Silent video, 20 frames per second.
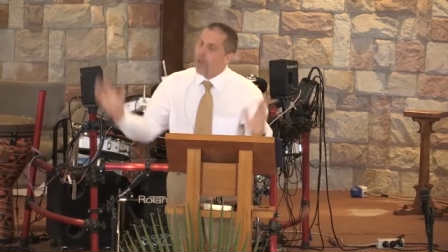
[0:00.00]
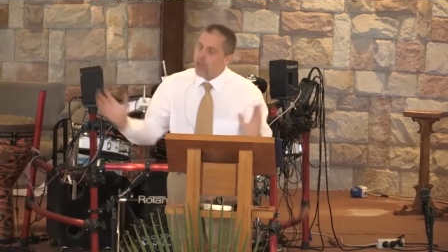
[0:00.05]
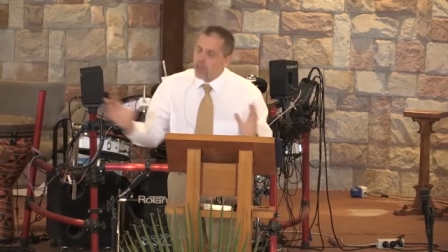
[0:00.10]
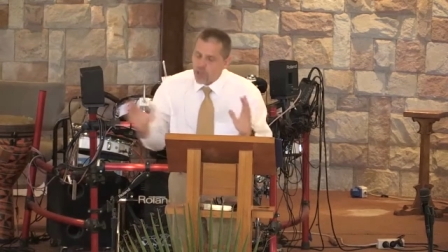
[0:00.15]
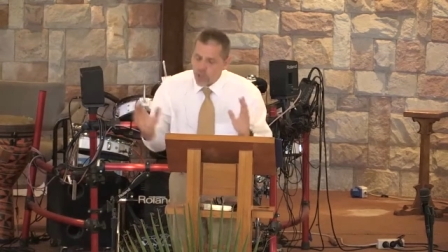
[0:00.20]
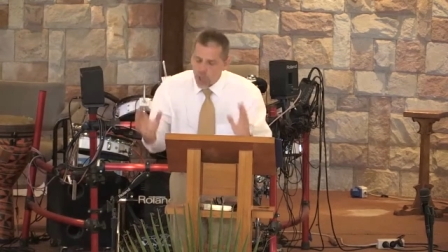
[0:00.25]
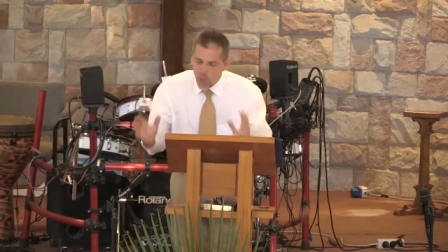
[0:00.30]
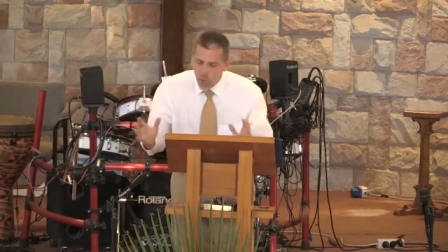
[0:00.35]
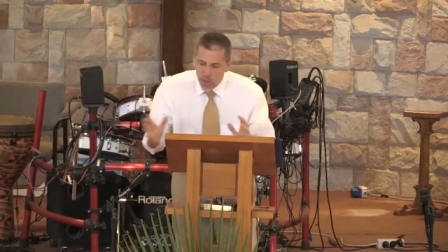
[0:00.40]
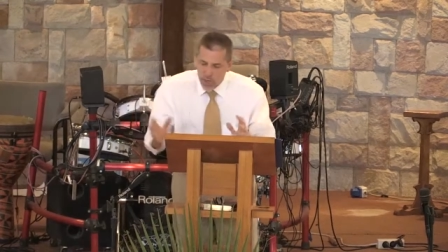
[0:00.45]
by
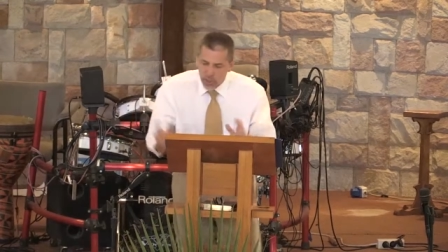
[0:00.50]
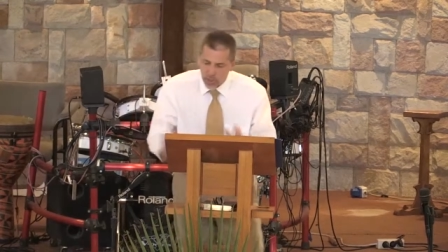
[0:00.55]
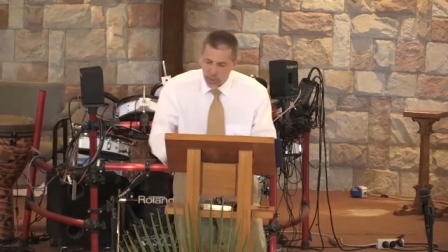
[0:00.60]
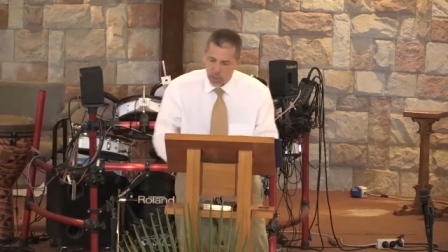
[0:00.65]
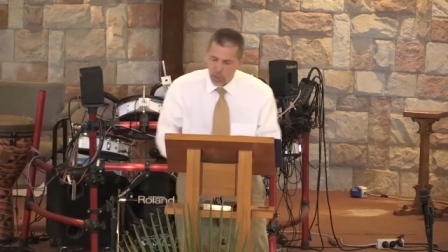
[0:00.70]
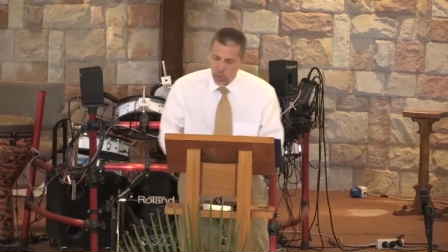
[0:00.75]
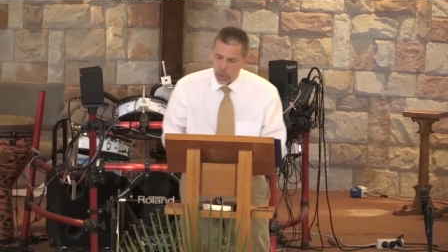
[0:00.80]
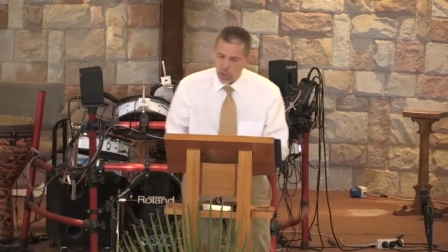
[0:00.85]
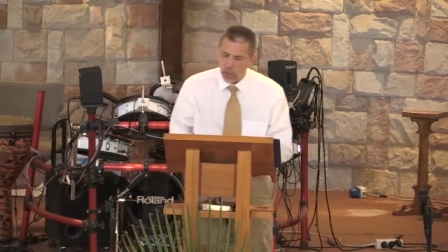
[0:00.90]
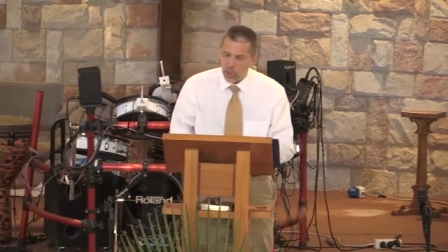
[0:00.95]
sharing
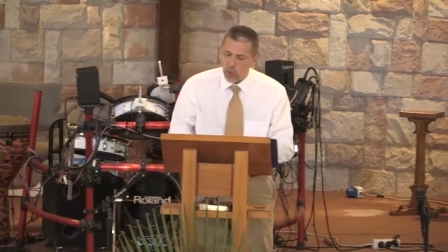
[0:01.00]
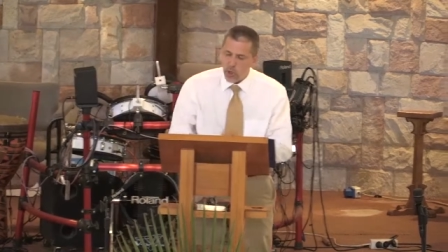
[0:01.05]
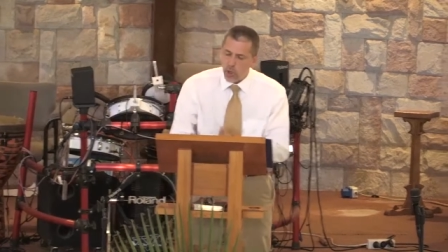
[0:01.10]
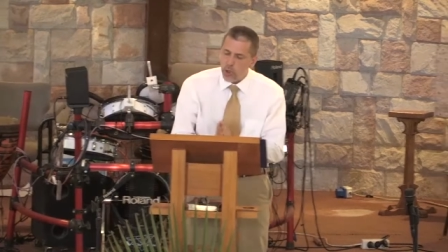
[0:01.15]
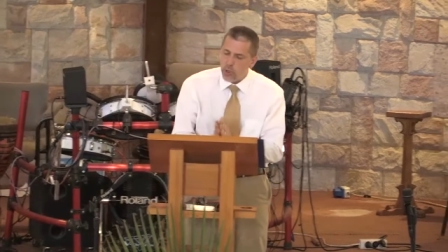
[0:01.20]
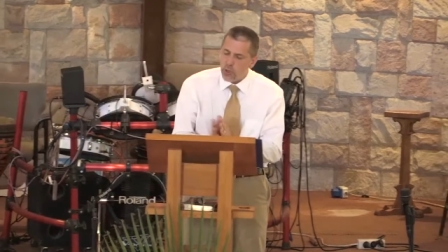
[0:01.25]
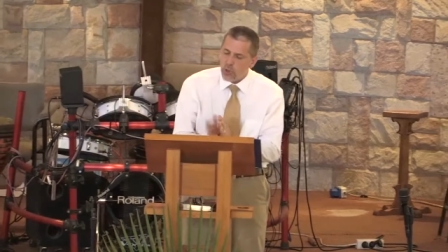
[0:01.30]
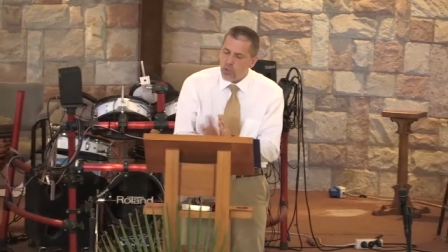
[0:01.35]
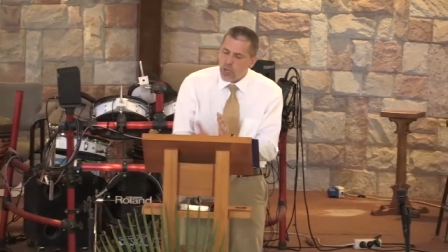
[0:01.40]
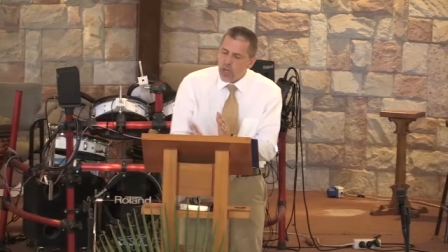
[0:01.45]
the good
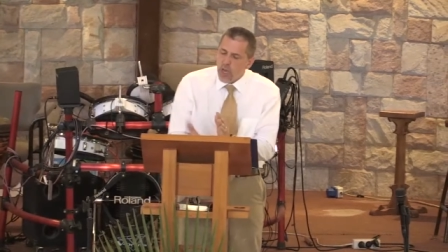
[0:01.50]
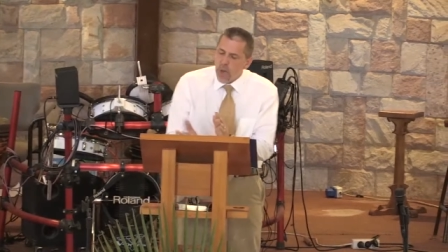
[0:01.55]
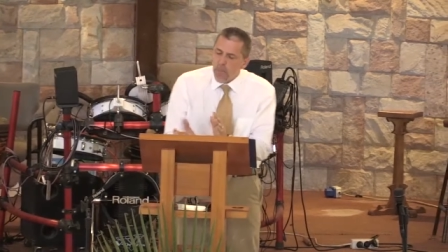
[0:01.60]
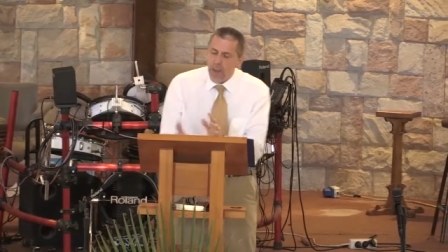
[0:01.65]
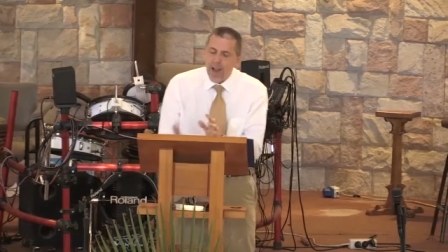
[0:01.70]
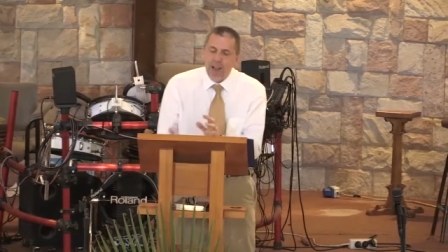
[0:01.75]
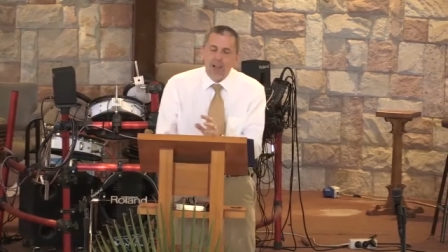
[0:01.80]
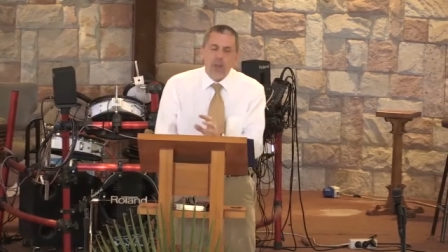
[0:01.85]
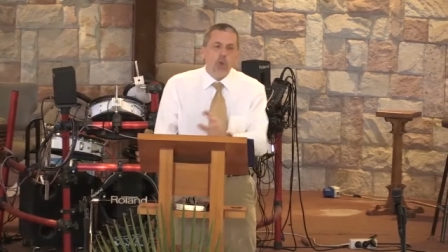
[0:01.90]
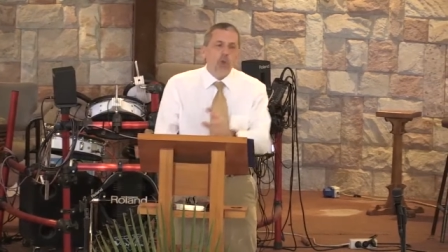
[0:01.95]
news,
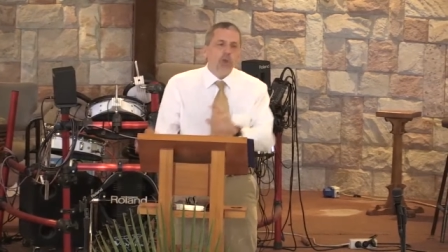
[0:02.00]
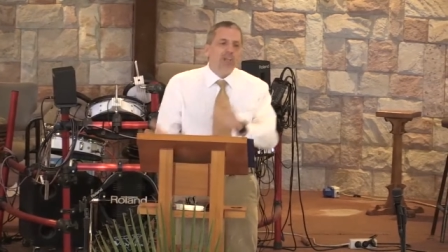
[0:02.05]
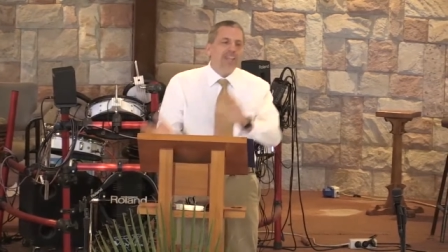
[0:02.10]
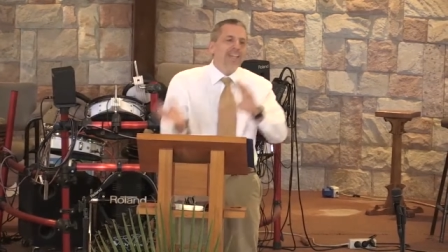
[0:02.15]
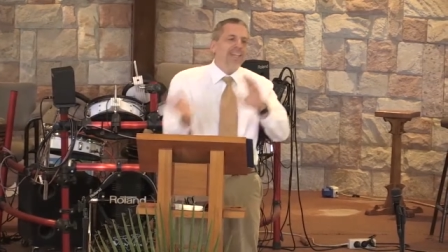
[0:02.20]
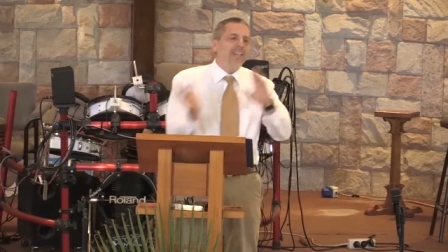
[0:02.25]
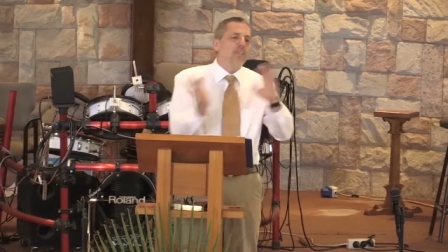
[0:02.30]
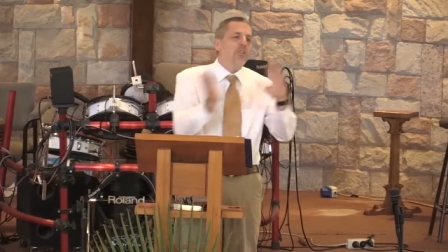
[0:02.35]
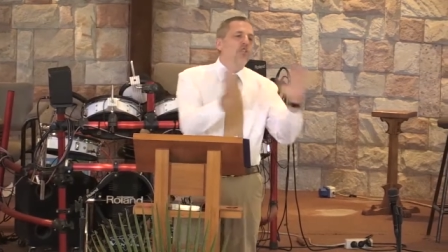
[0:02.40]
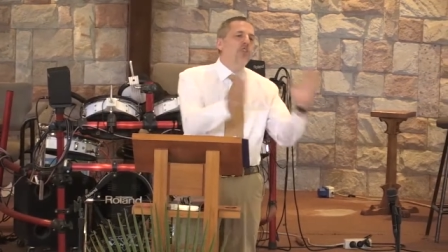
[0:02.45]
by
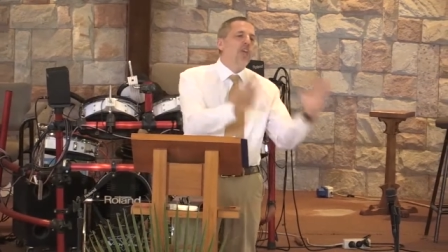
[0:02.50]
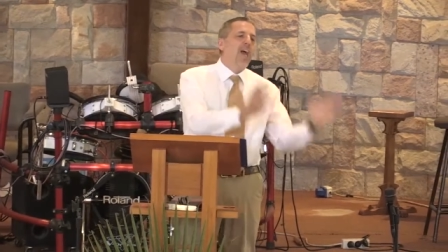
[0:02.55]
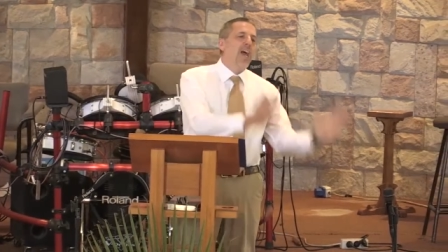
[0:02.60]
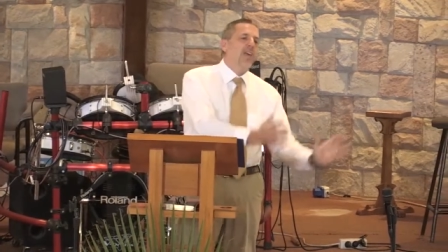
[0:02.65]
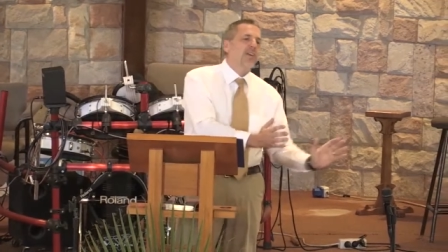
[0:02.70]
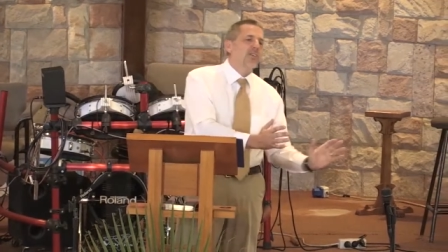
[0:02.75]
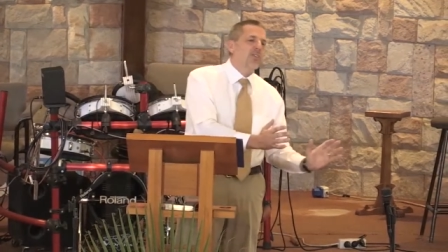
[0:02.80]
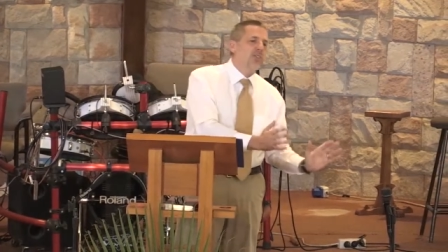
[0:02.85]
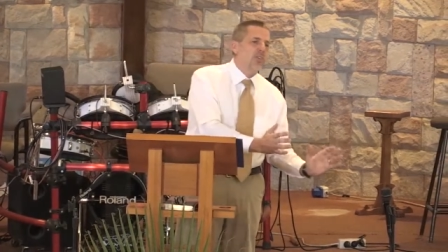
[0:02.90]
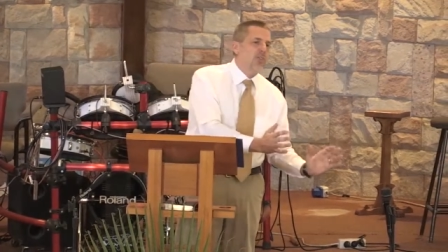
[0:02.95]
looking at
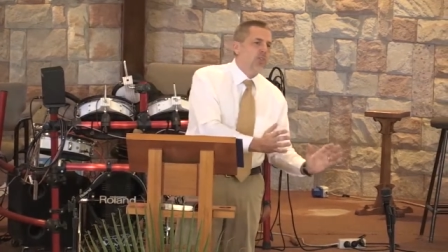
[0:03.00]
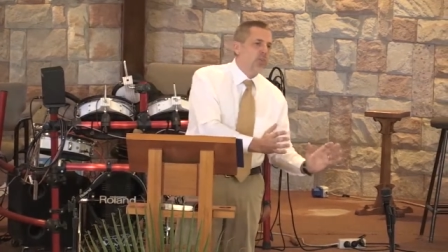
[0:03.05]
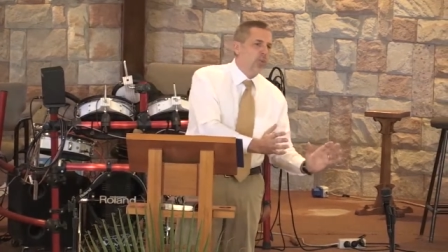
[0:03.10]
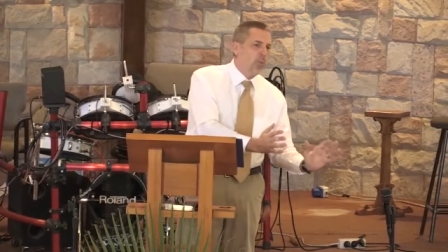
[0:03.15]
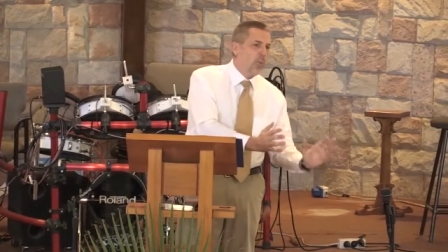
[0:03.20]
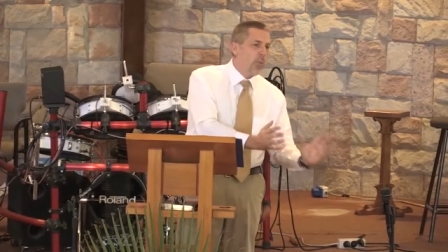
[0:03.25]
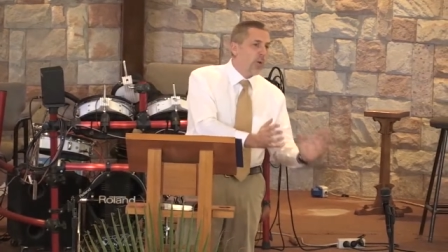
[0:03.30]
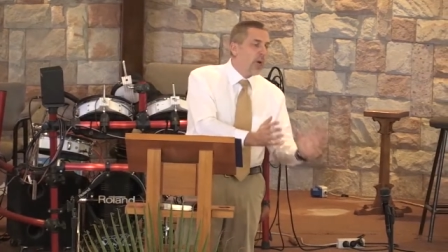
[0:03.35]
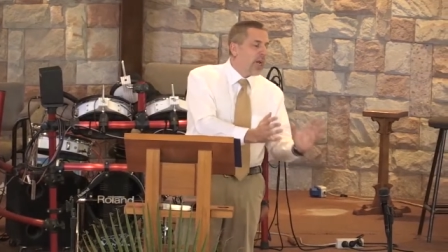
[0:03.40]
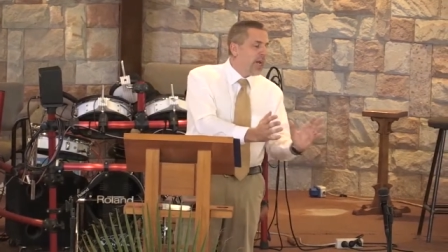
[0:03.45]
Genesis
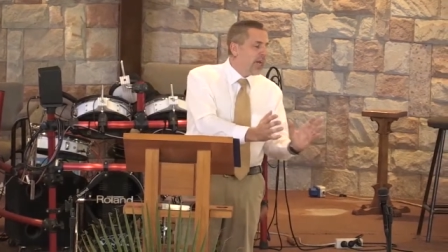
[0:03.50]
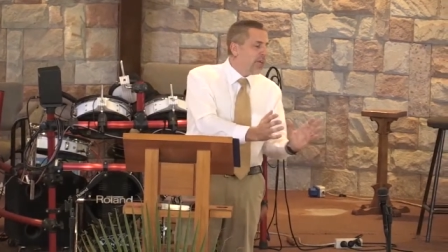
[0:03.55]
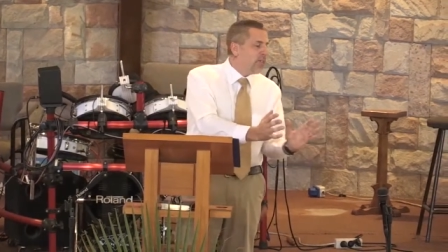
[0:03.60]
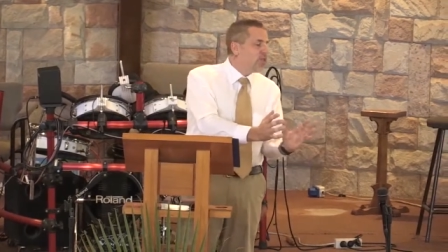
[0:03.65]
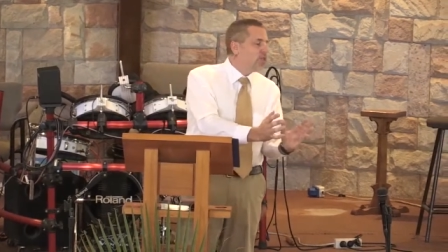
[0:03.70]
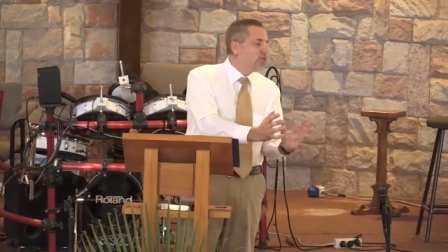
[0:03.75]
3,